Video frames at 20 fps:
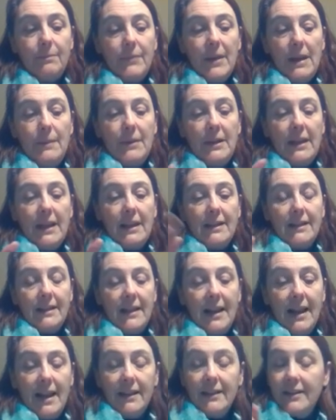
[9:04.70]
baby gets
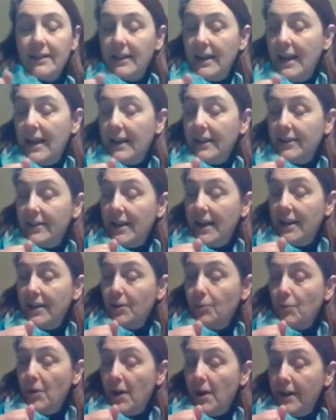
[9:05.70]
an X and
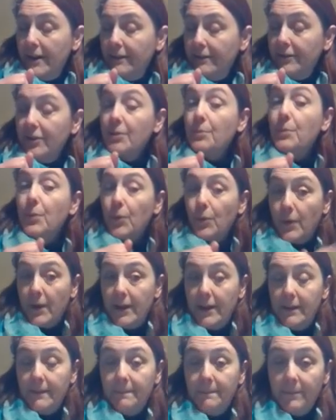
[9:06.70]
a Y. It's a
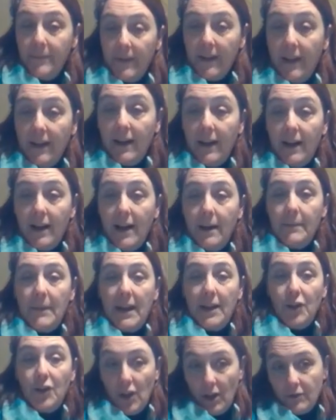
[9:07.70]
boy,
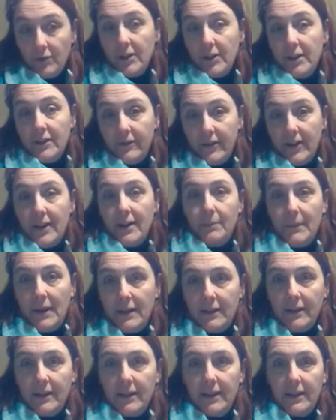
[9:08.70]
and generally
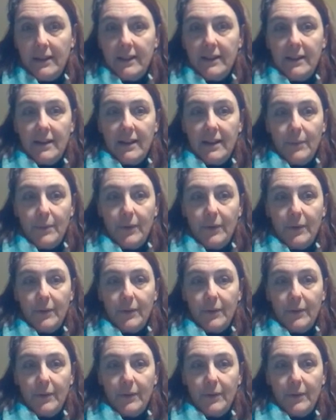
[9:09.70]
developmentally disabled.